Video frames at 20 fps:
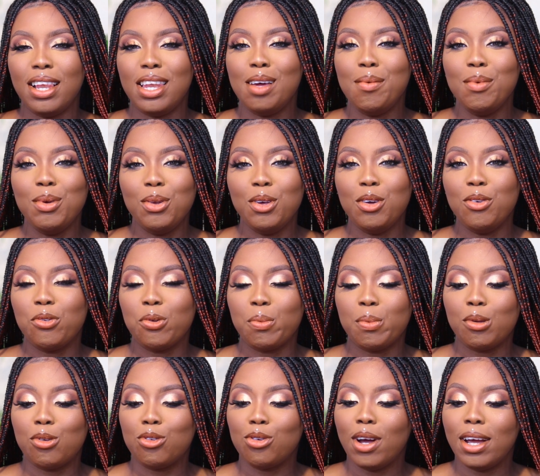let me know if
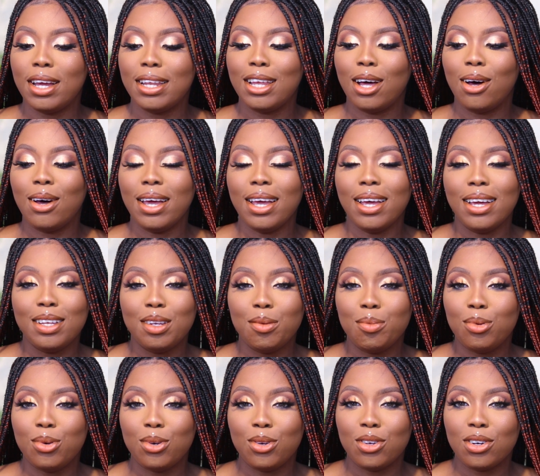you'll be trying out any
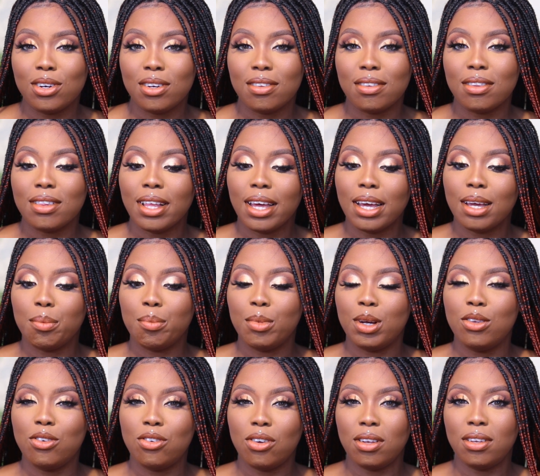products that I
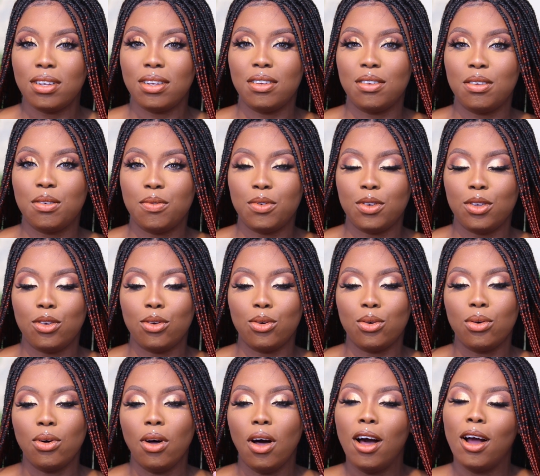mentioned in this
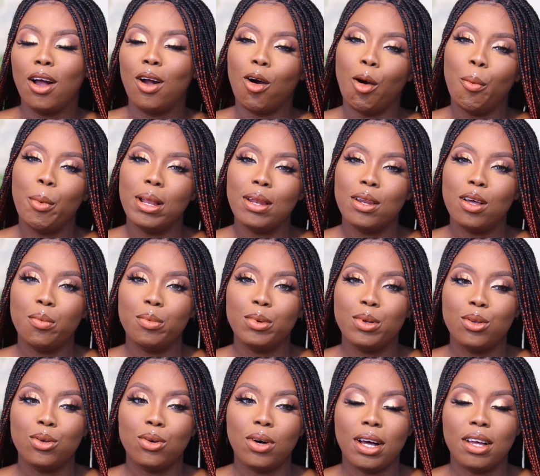video. Comment down
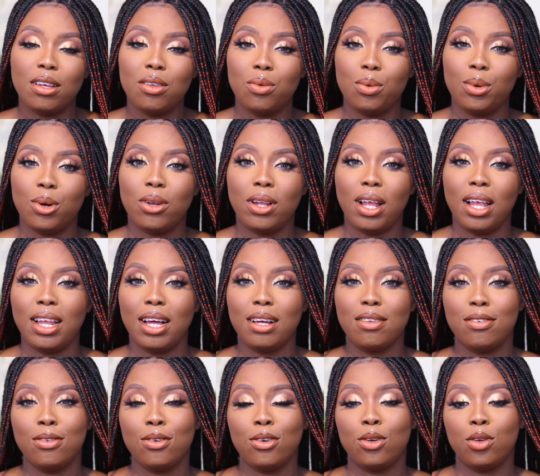below as well. I'd
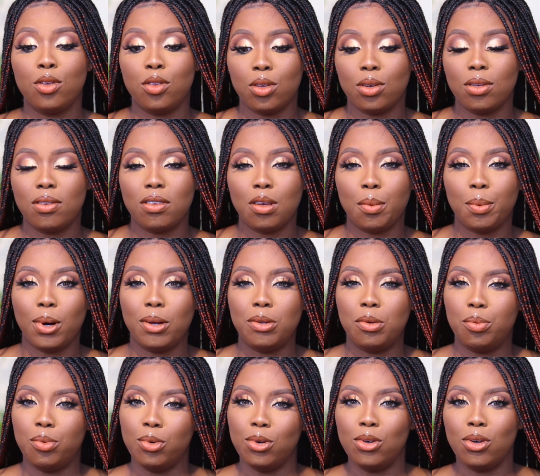like to know your thoughts
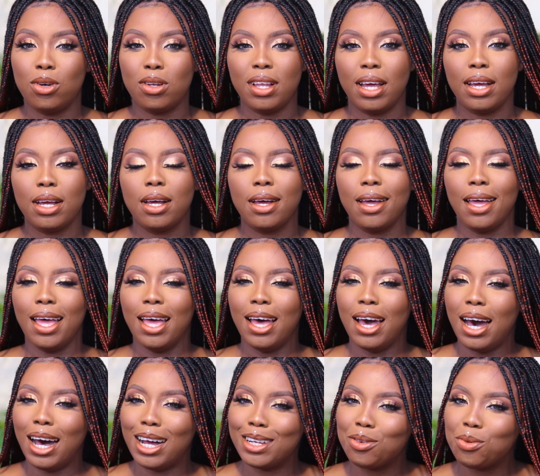about the product. Like,
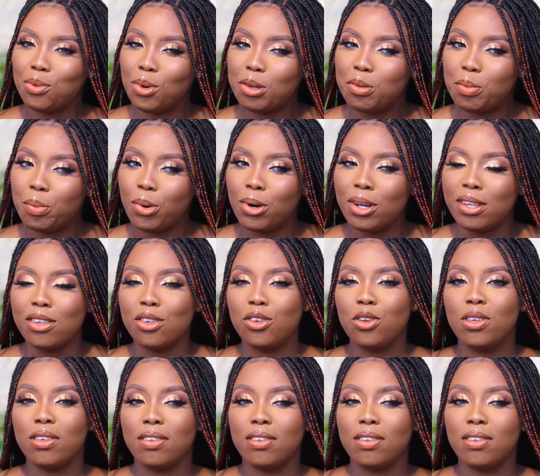at what point did